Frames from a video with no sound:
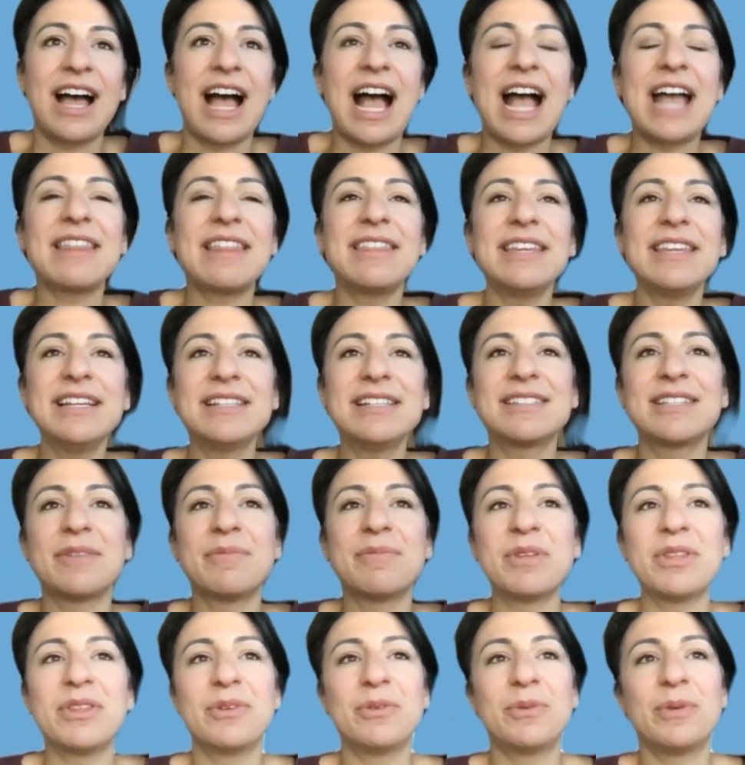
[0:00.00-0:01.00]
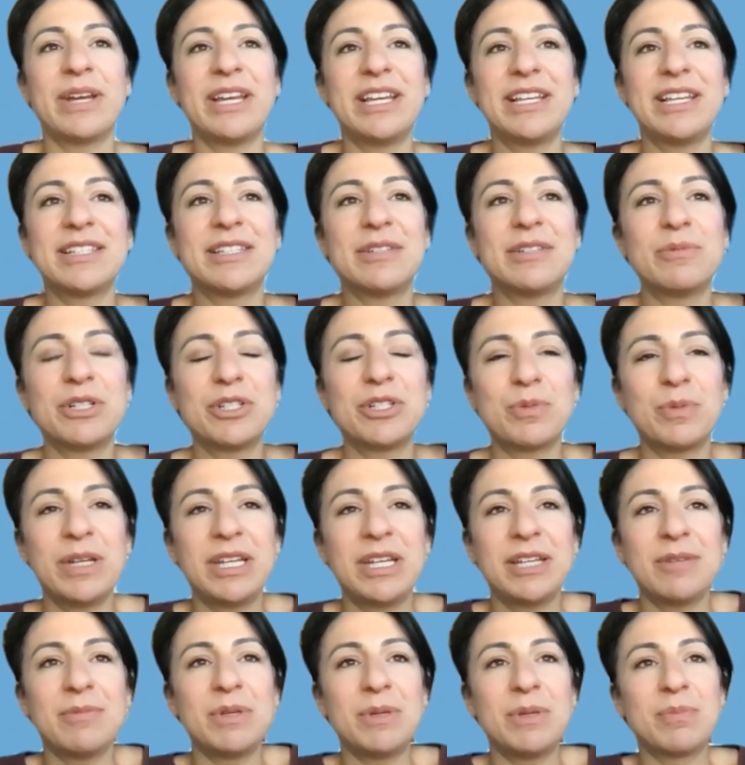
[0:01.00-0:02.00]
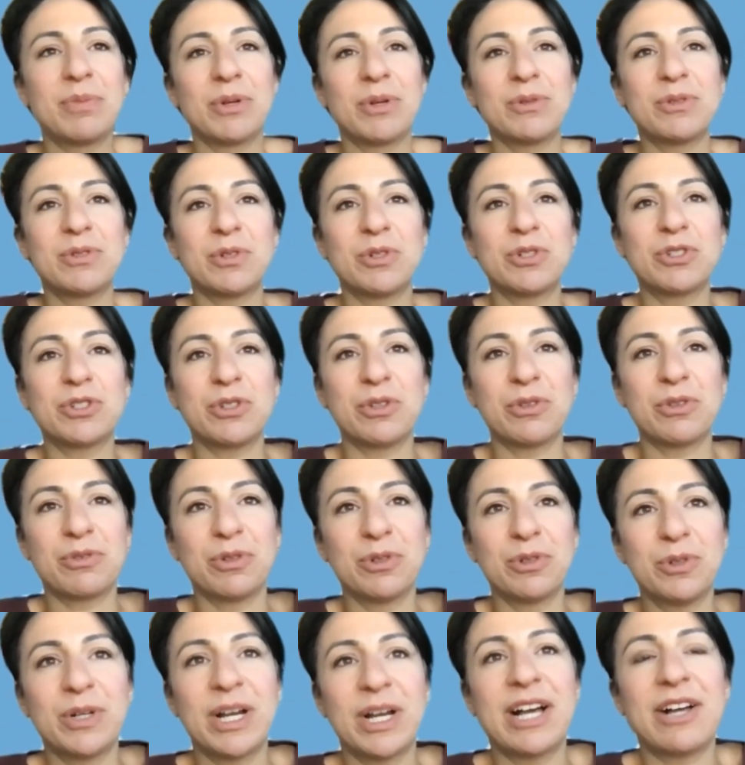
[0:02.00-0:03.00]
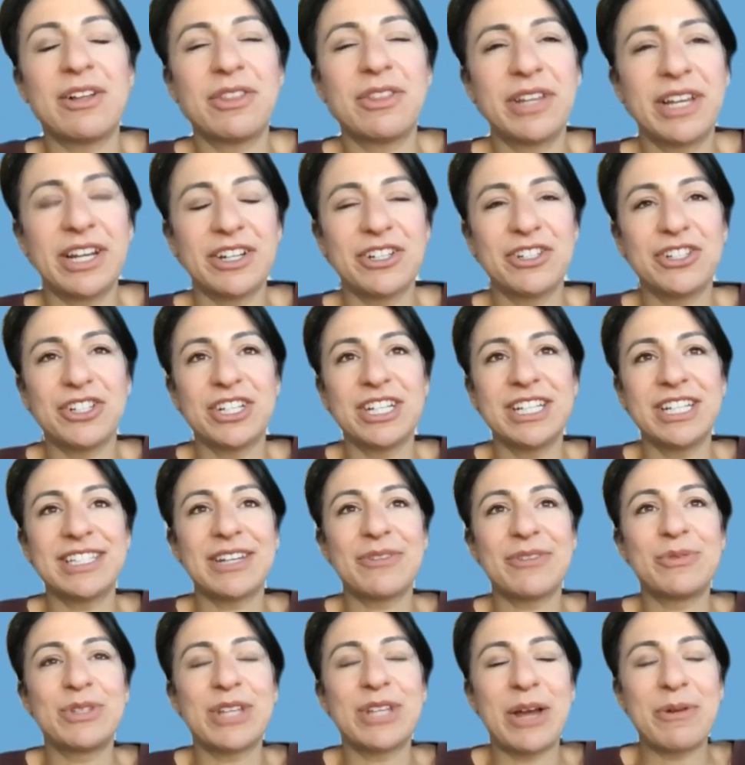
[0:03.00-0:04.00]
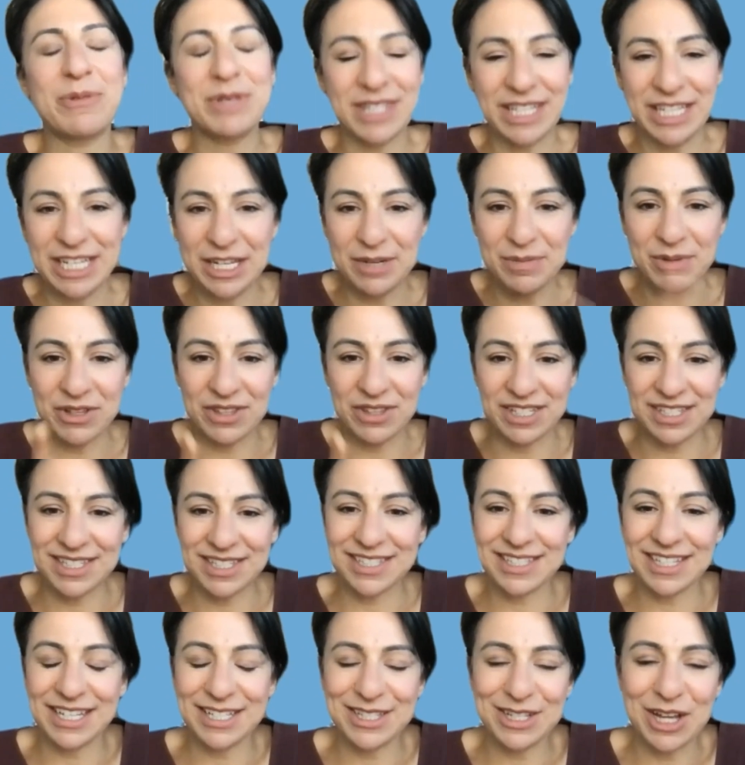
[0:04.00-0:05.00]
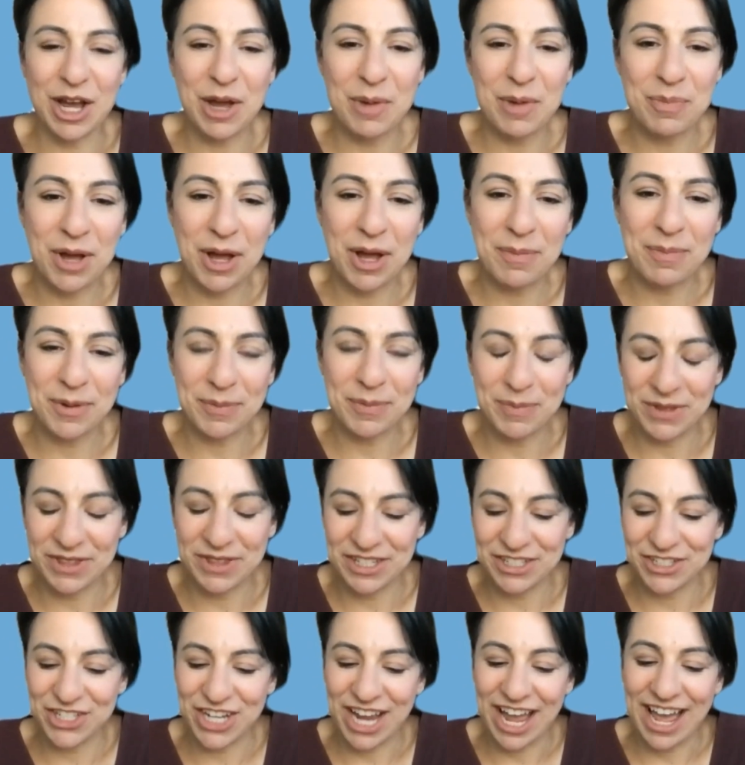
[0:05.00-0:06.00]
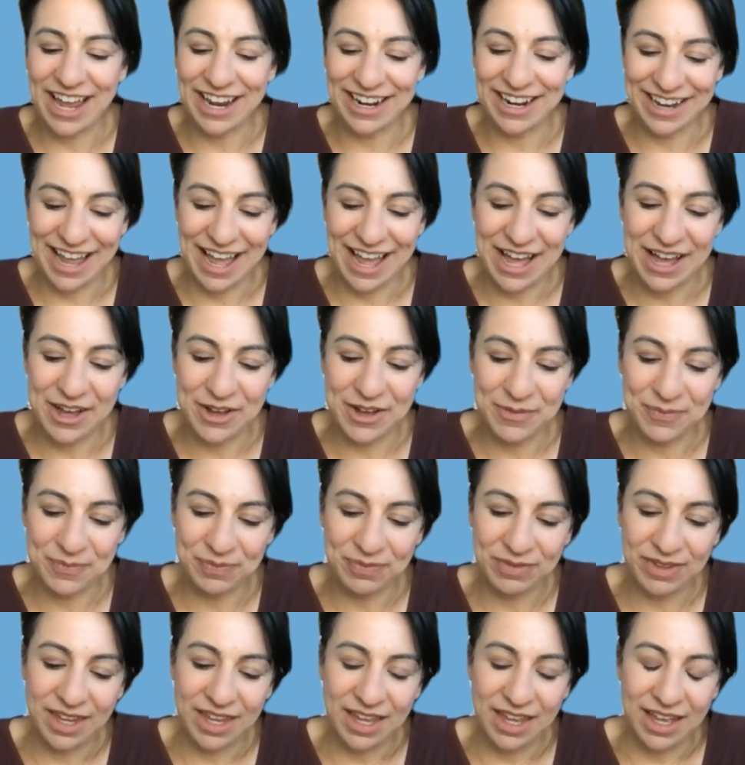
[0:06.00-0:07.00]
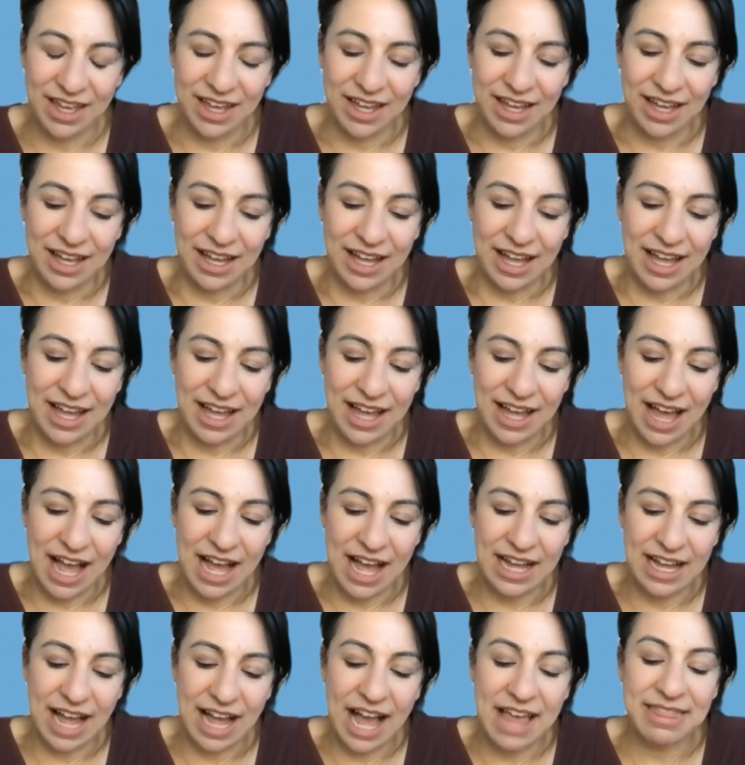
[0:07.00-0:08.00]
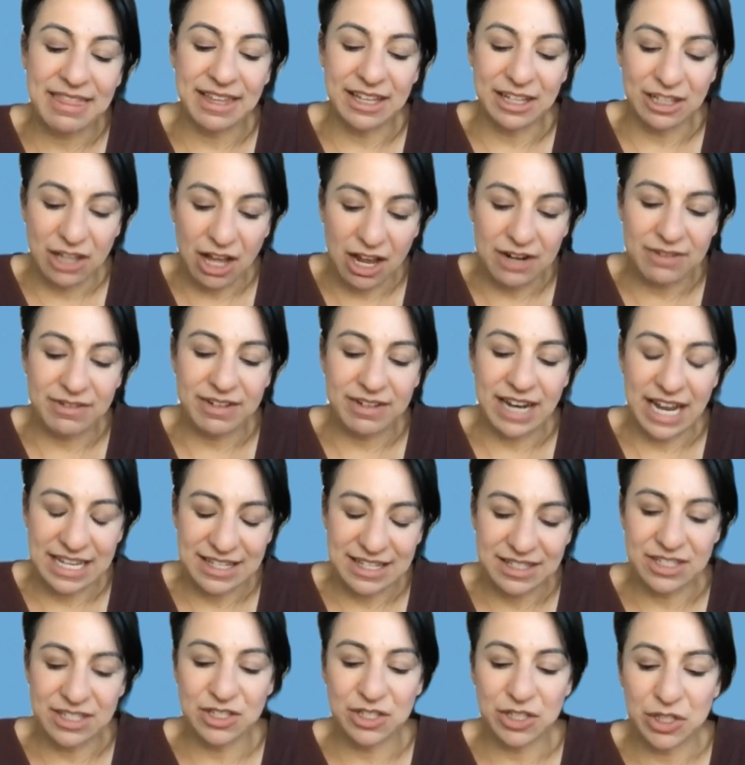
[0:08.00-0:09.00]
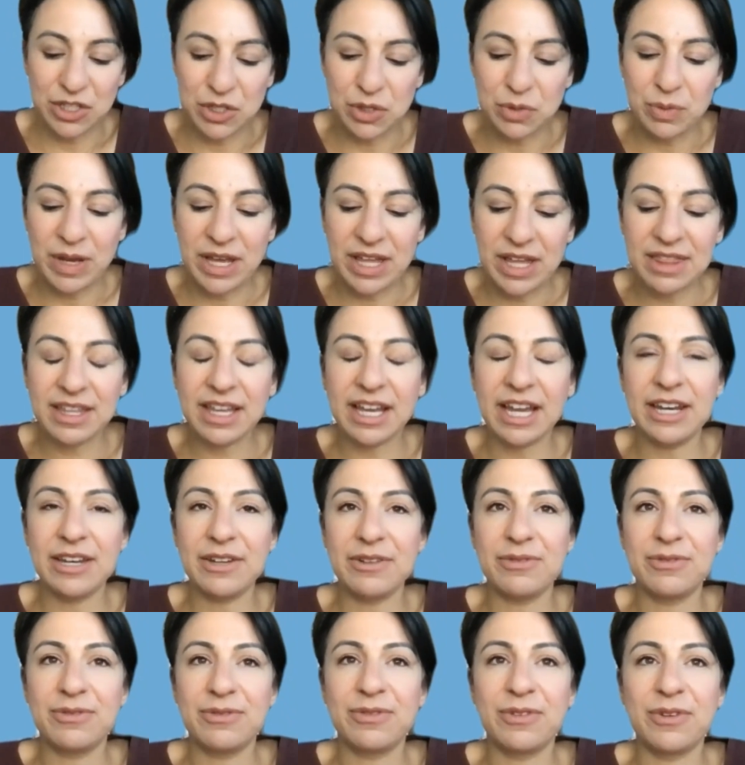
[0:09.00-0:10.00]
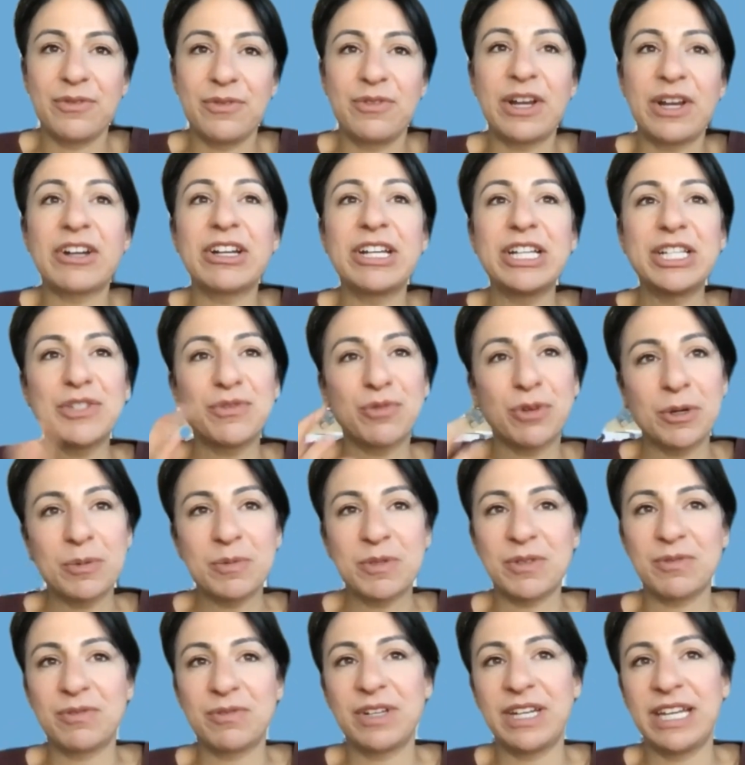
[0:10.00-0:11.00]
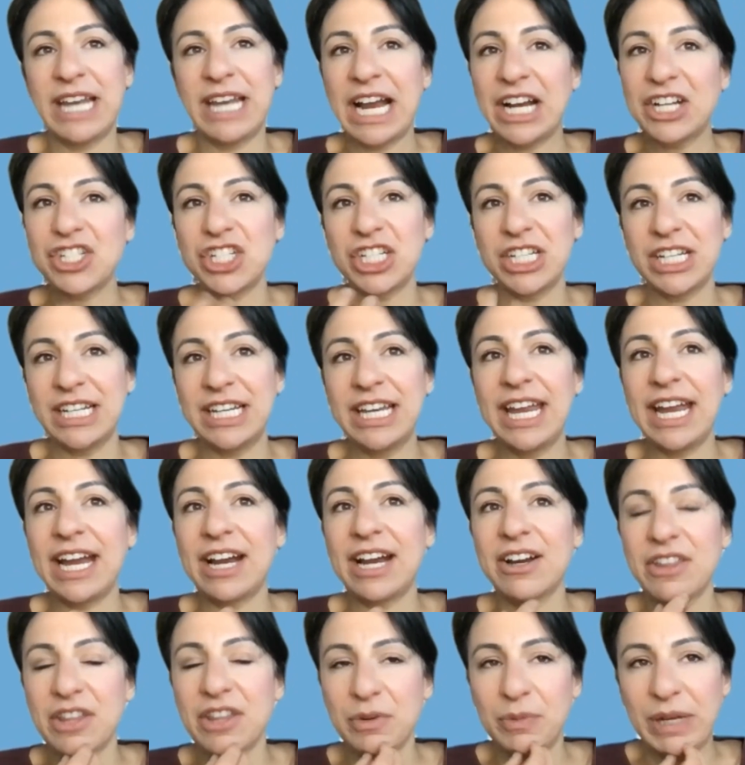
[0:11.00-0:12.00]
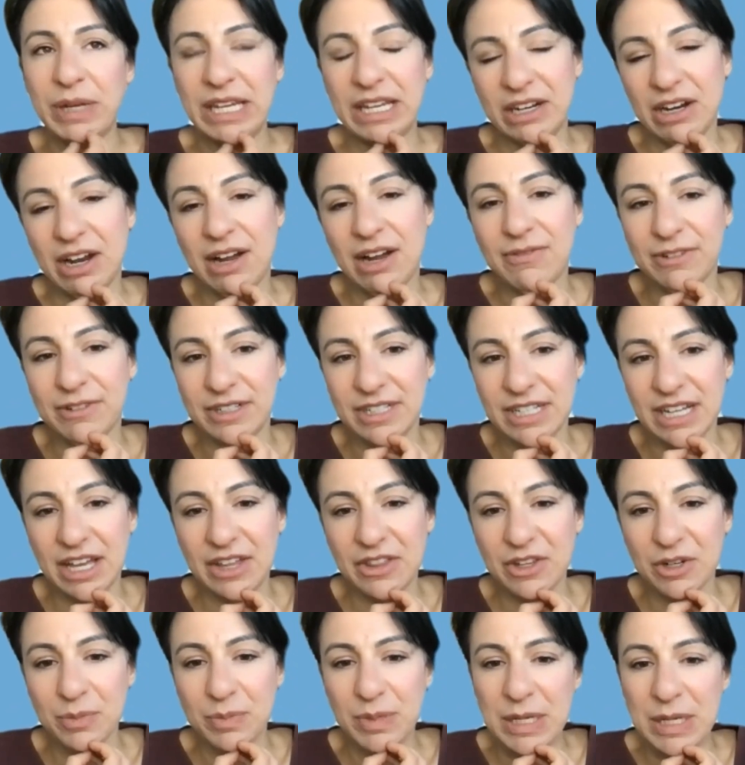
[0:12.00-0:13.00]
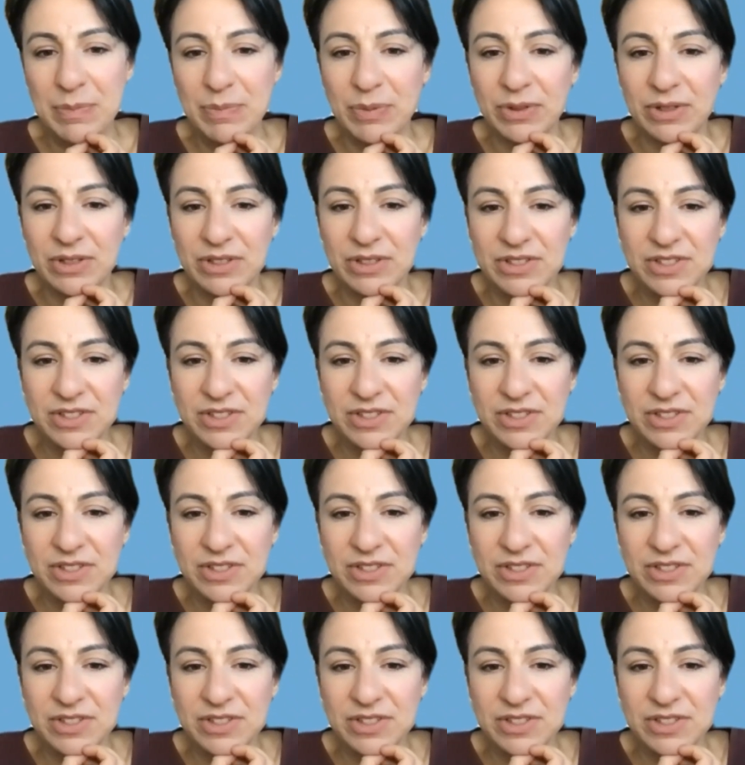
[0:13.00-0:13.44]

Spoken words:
I think some of the ways in which we can be pro-social through healthcare journeys, I was thinking about this because I saw it pop up in the chat. I think a lot of it has to do with kind of various forms of connection and care that we can offer to other people.